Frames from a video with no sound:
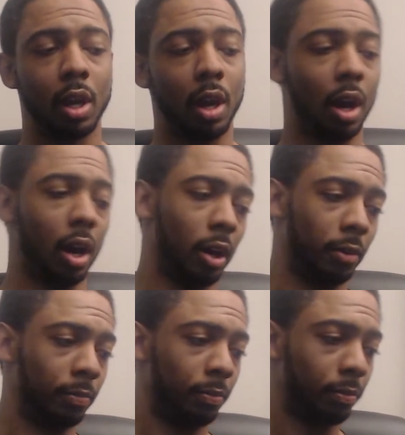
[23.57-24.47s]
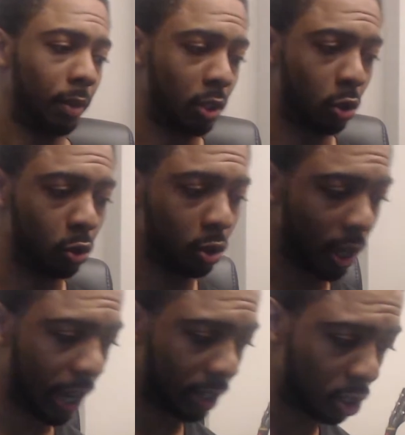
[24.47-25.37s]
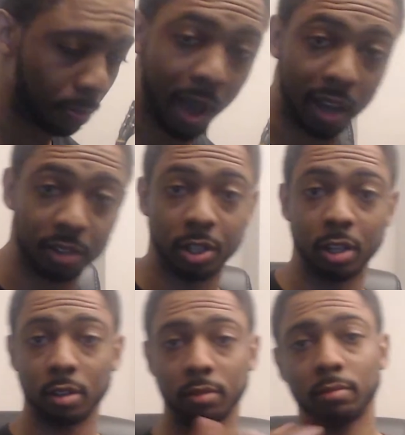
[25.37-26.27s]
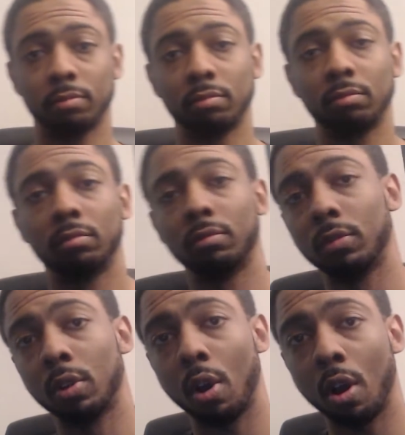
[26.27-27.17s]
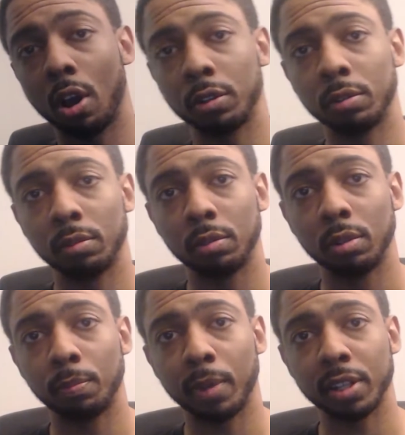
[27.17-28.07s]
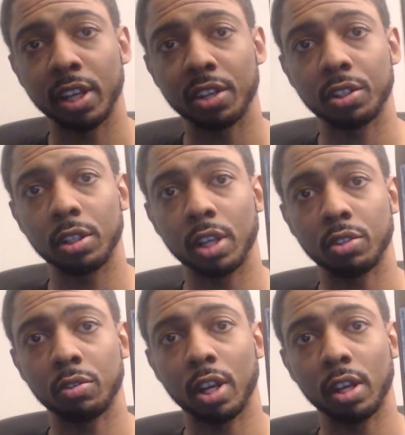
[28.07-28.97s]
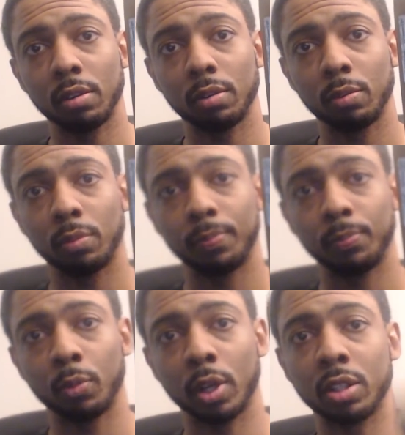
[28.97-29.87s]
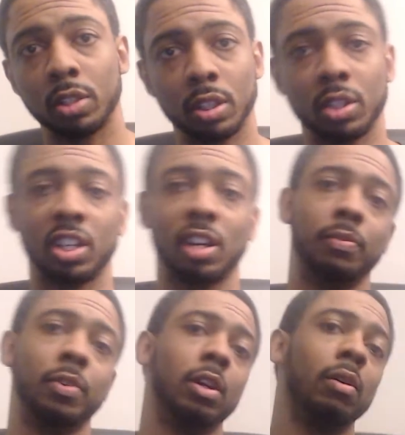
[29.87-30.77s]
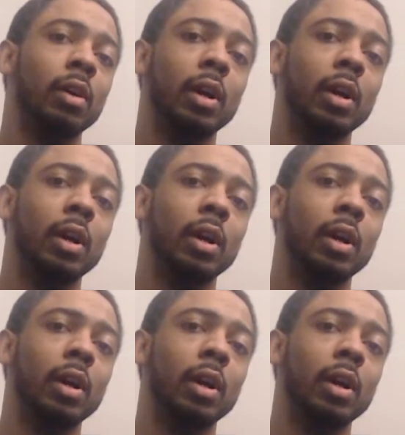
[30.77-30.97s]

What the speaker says: I told you I had this box here on my desk yesterday when I did the setup video,